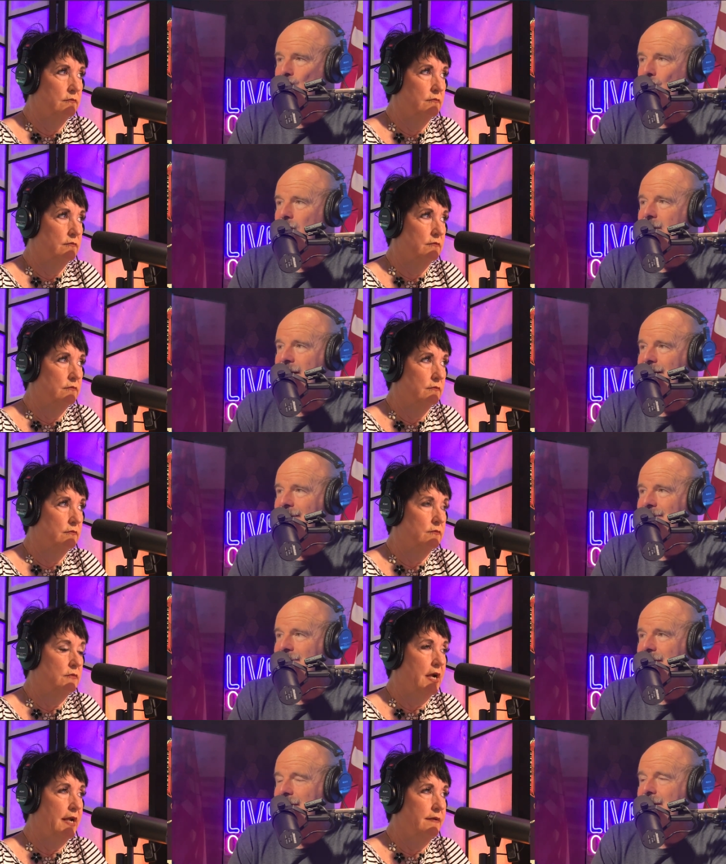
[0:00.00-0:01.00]
Speaker 1: is working.
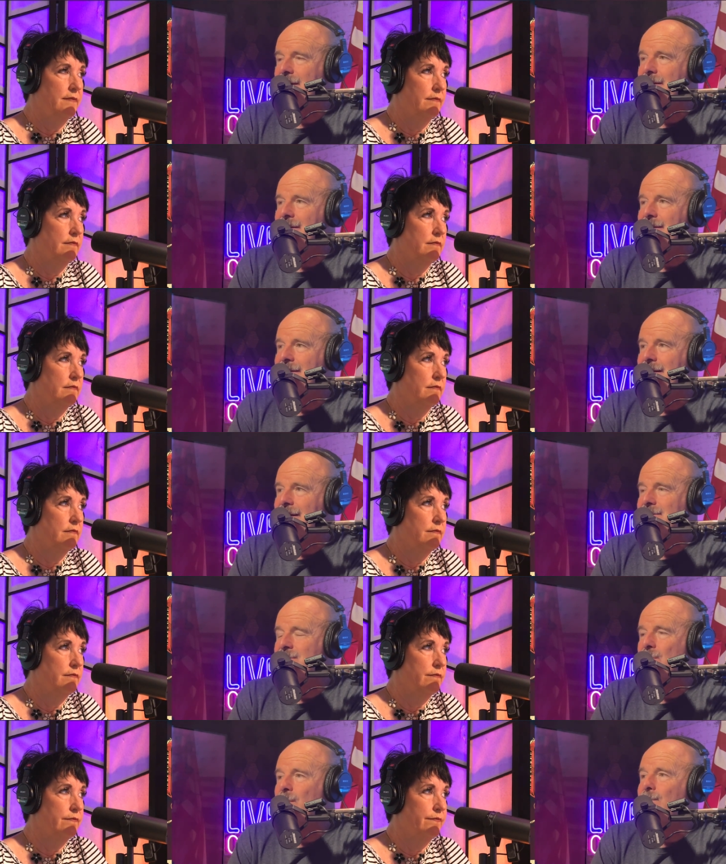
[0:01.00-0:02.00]
Right.
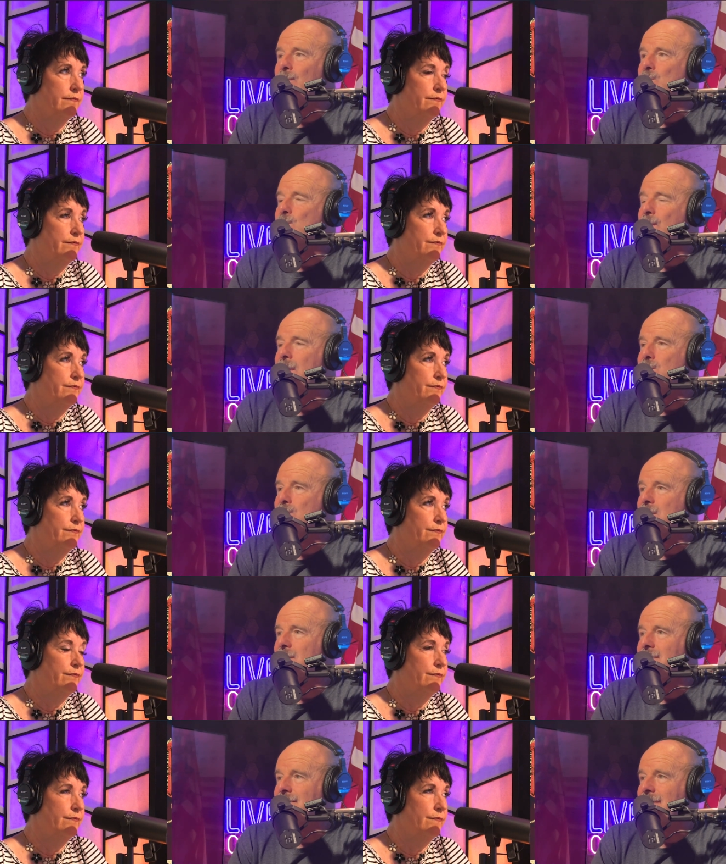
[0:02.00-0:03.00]
And so it puts
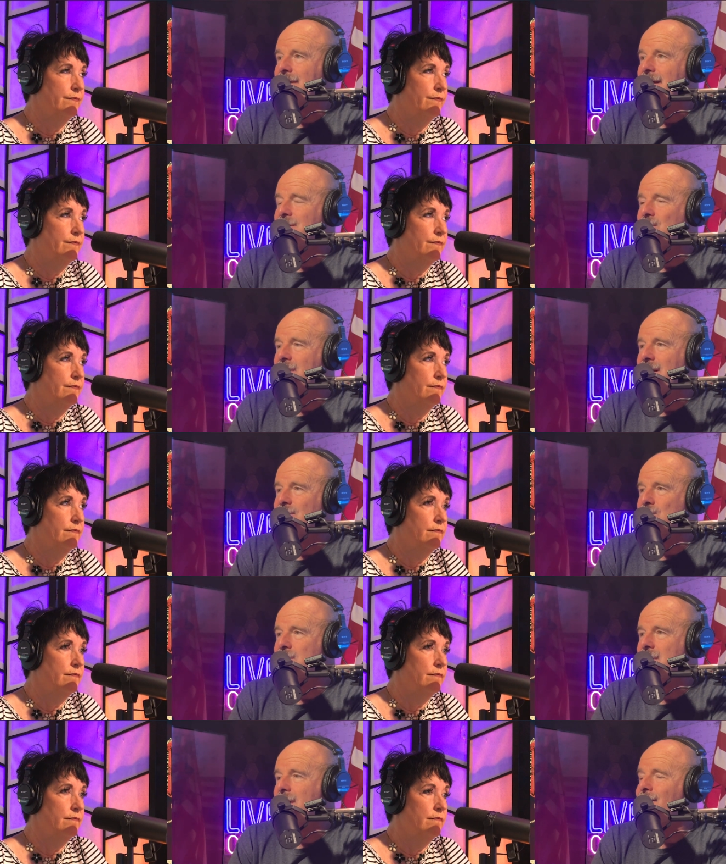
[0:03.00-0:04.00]
pressure on
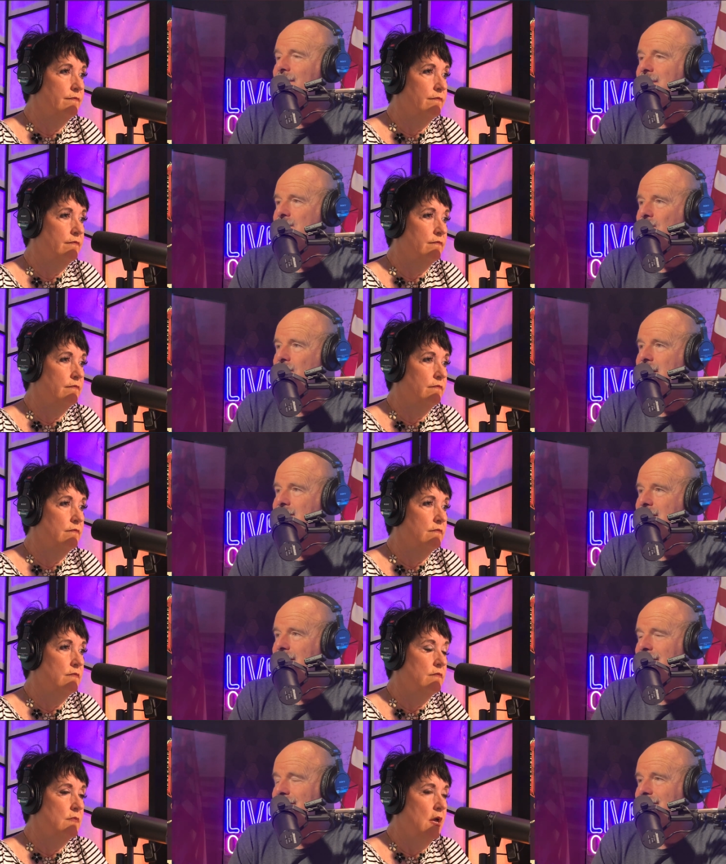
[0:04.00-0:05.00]
education to not be so
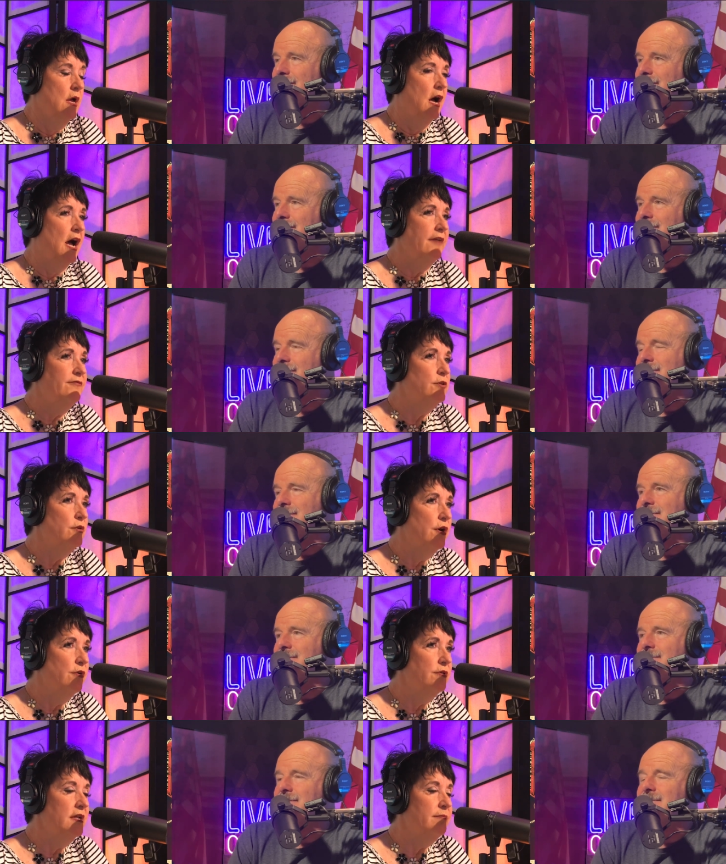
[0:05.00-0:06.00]
crazy.
Speaker 2: I've
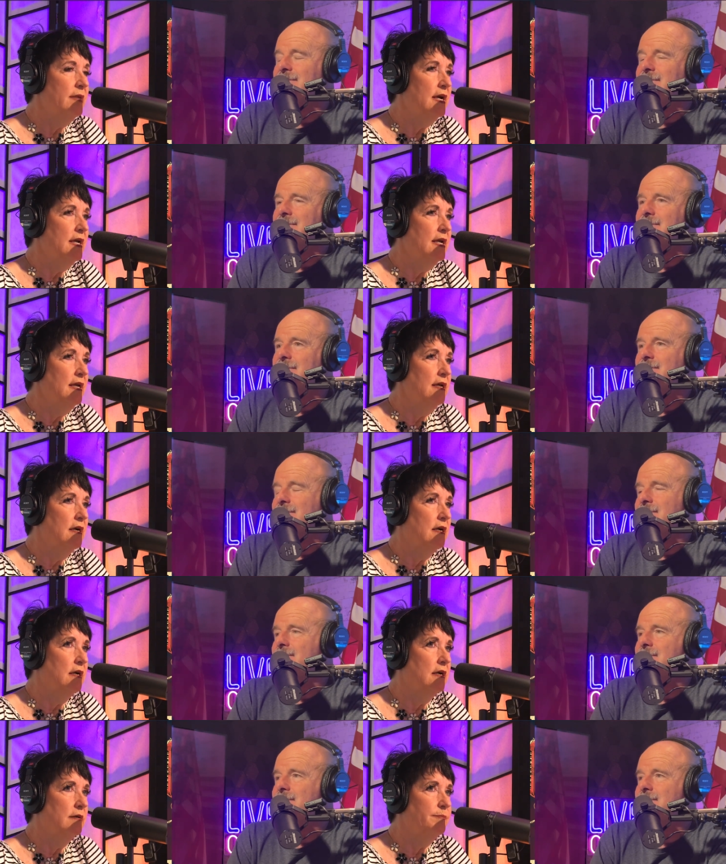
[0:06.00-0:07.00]
grown in my
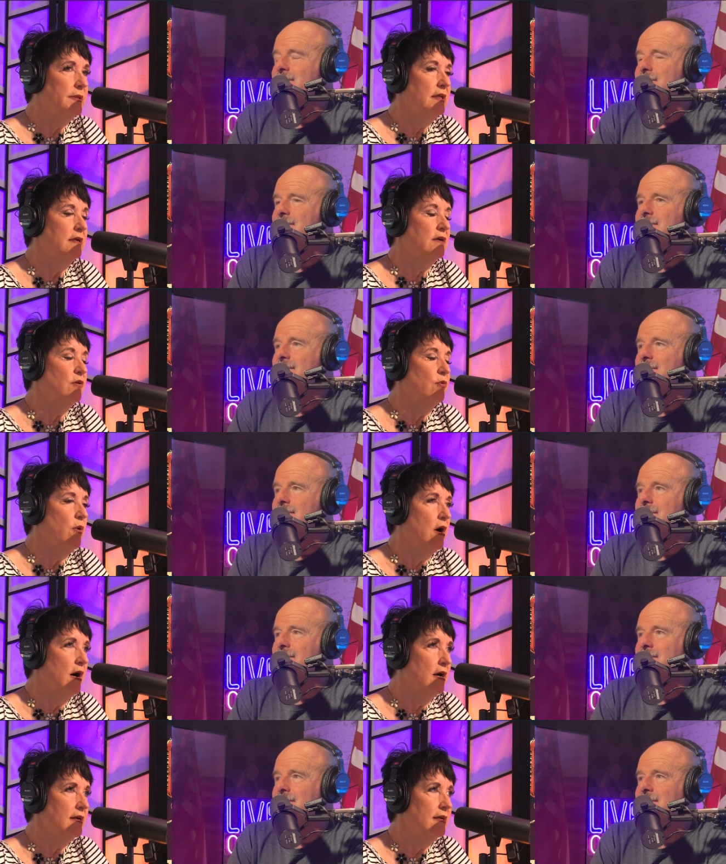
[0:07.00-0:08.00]
uh, political
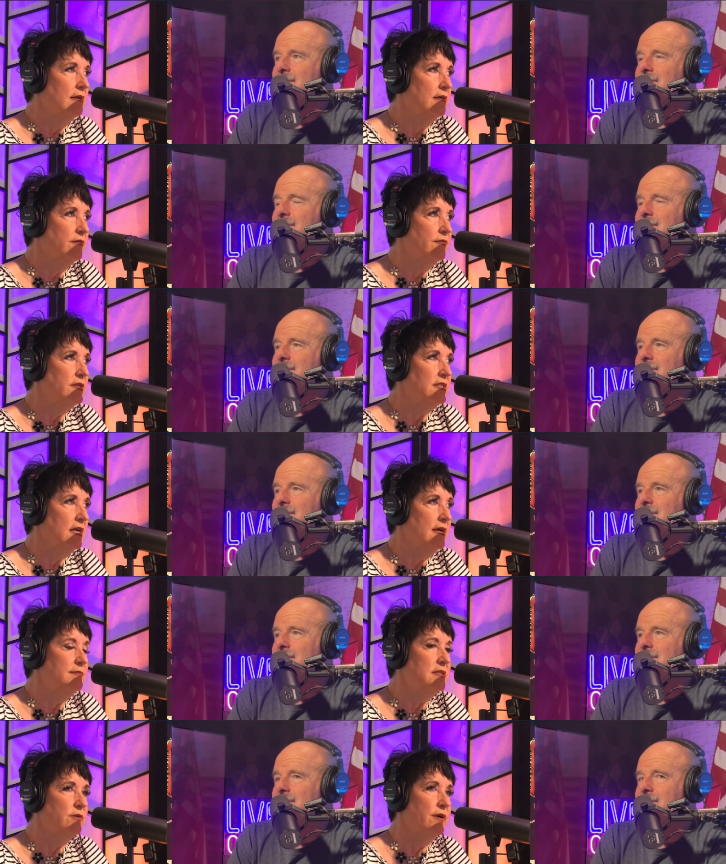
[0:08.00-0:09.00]
walk over
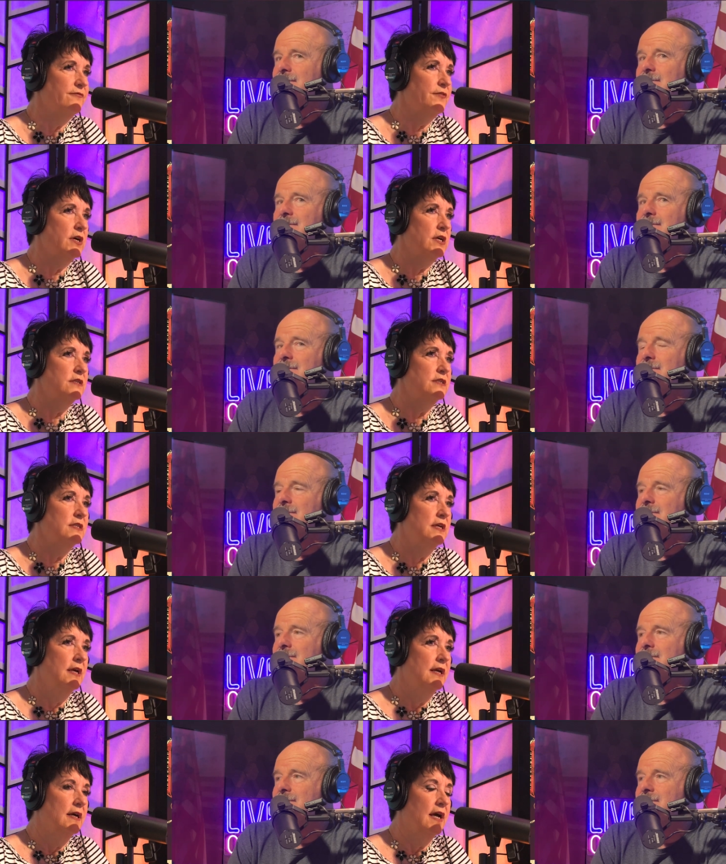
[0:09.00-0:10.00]
time. So at first,
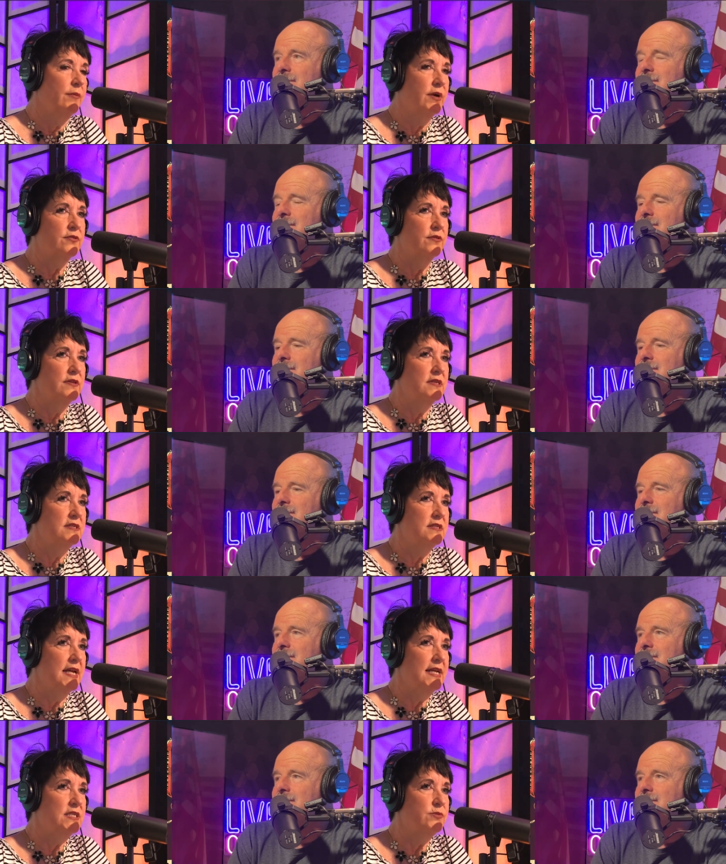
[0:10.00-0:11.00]
I went through the
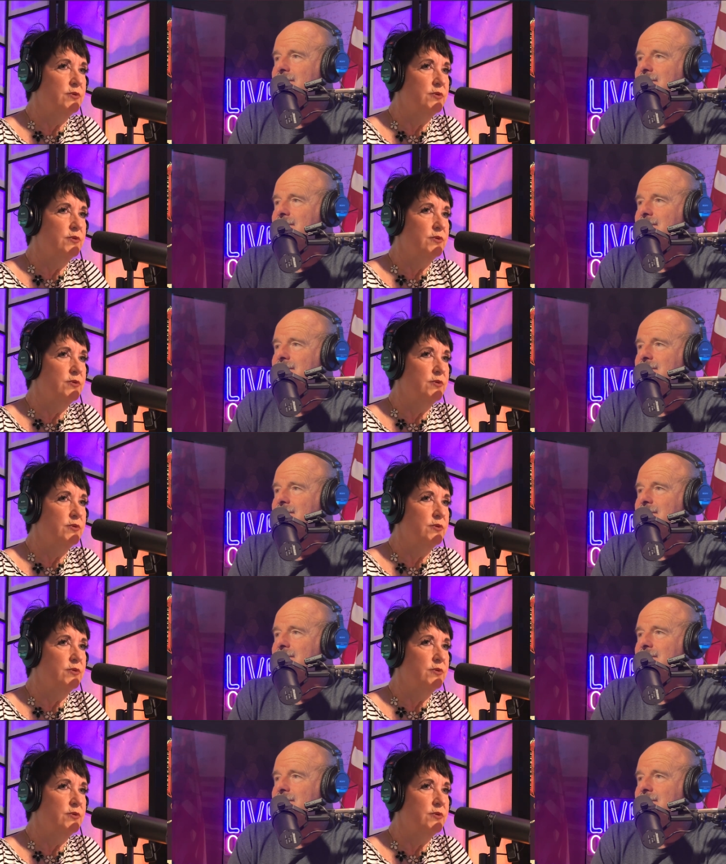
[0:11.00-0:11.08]
stage